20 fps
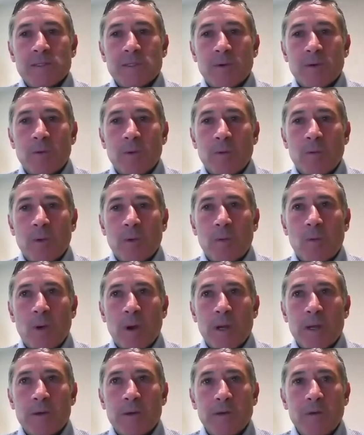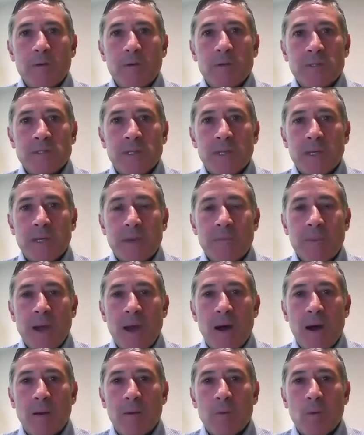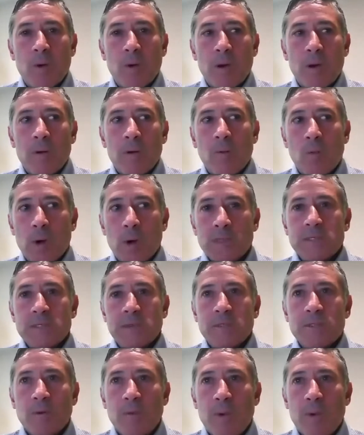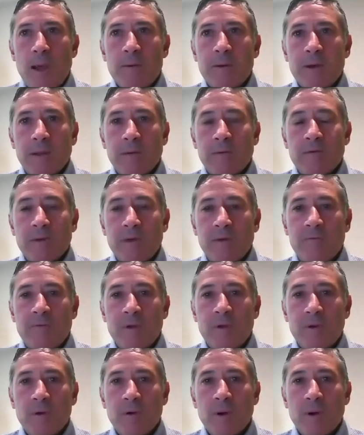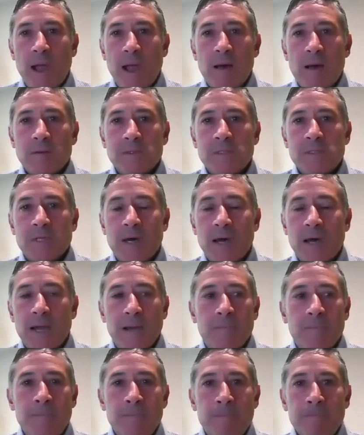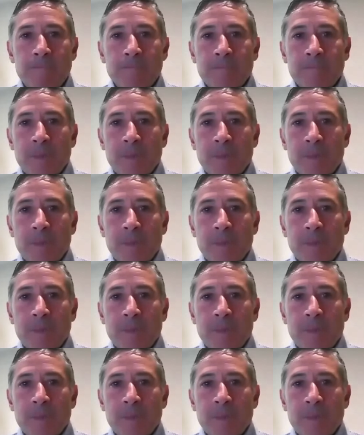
So what we want to do is think about what's our surroundings. If you're outside